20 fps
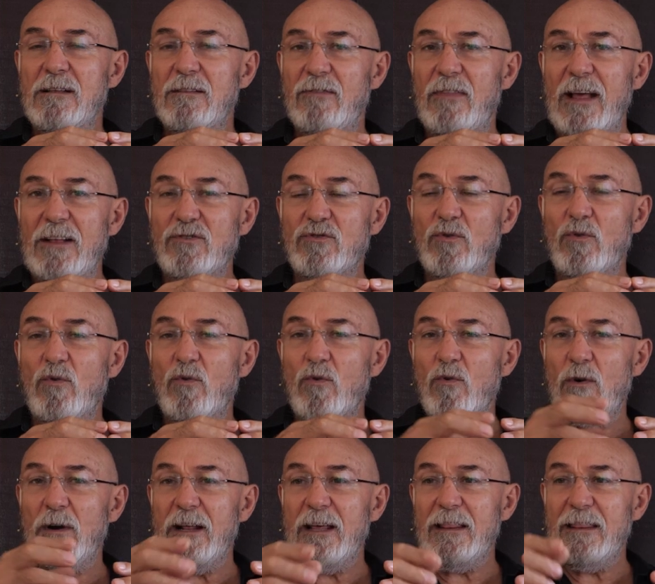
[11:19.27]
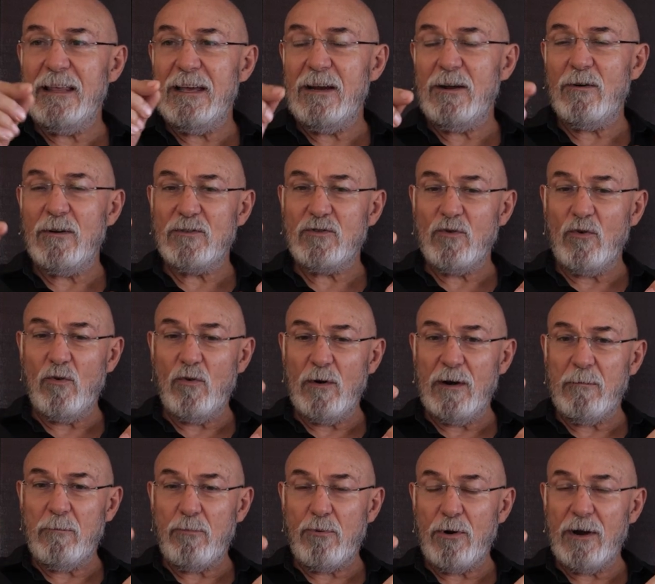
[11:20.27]
already there,
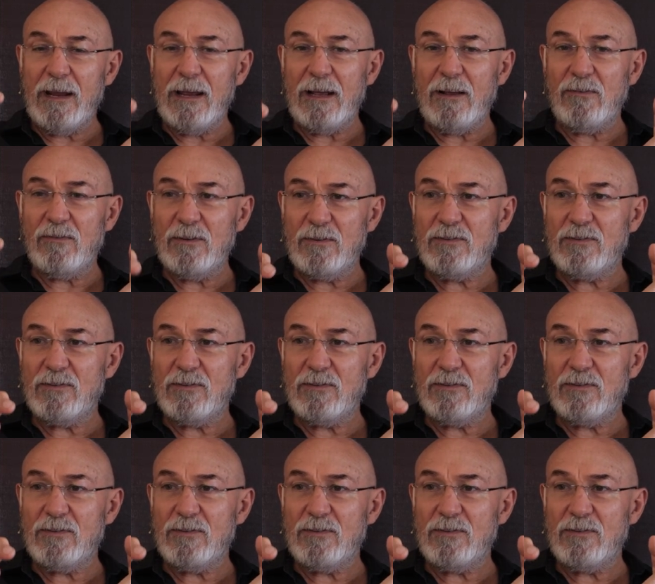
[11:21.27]
already pre-existing.